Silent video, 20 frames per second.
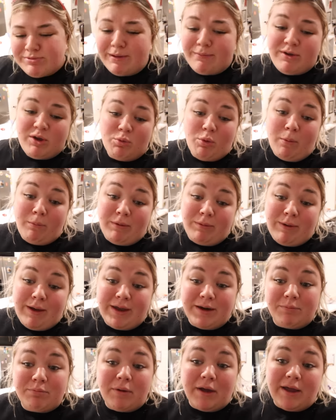Maybe you won't be
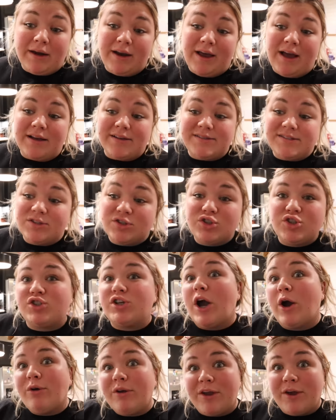mad, but I'll still
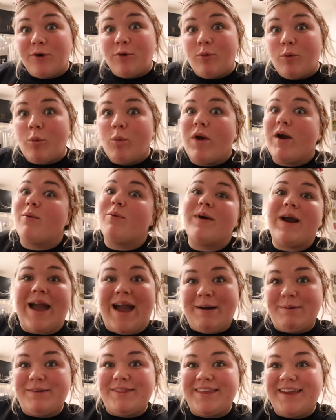show you where we're
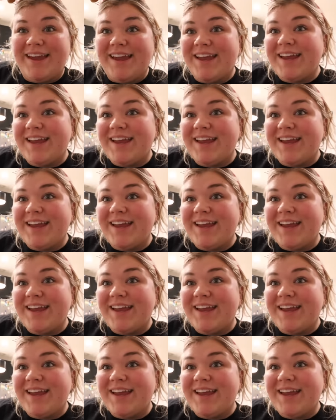at with it.